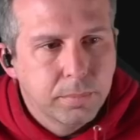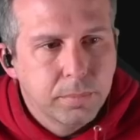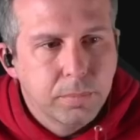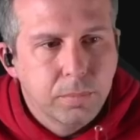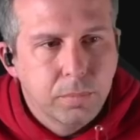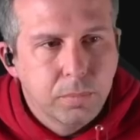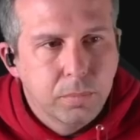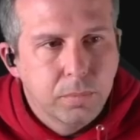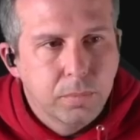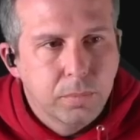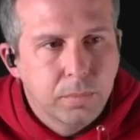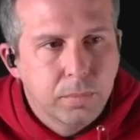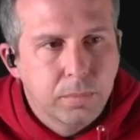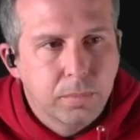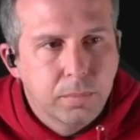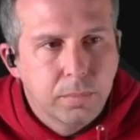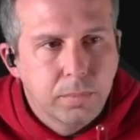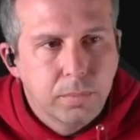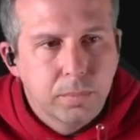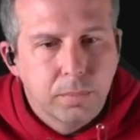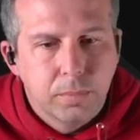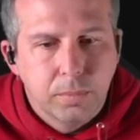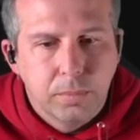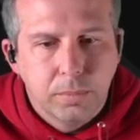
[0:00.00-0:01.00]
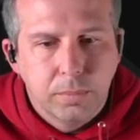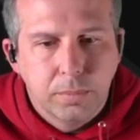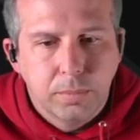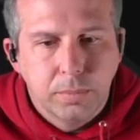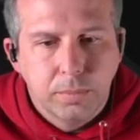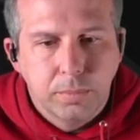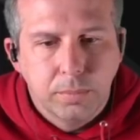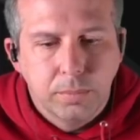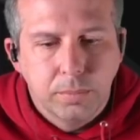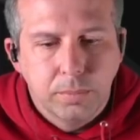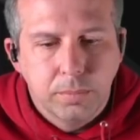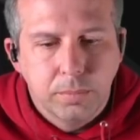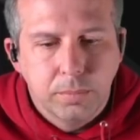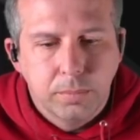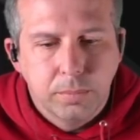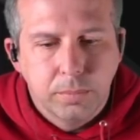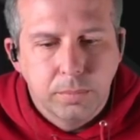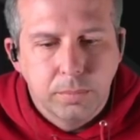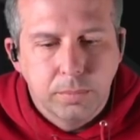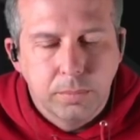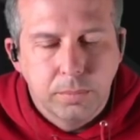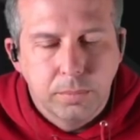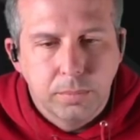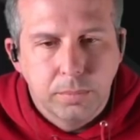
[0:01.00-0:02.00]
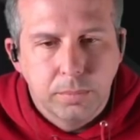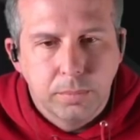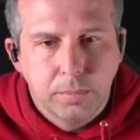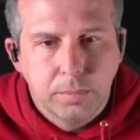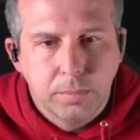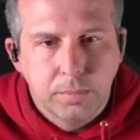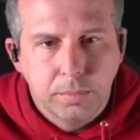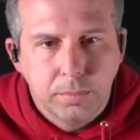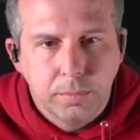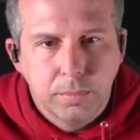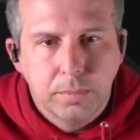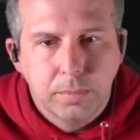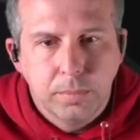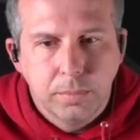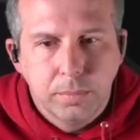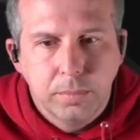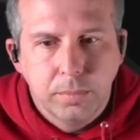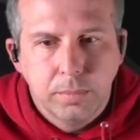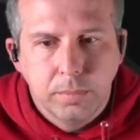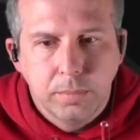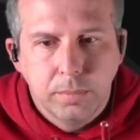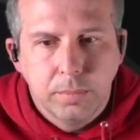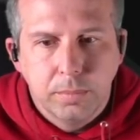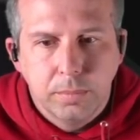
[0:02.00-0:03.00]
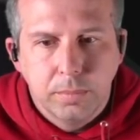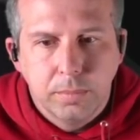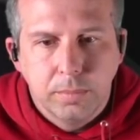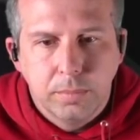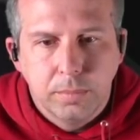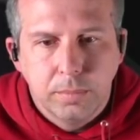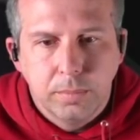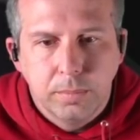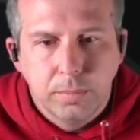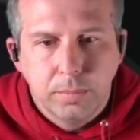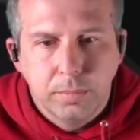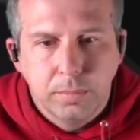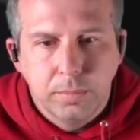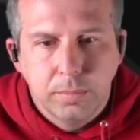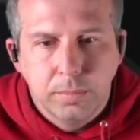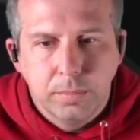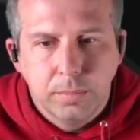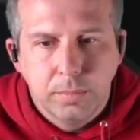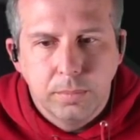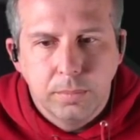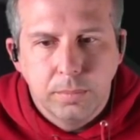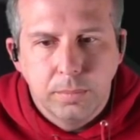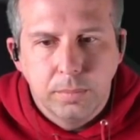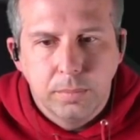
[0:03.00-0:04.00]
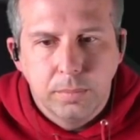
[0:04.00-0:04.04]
This person isn't speaking.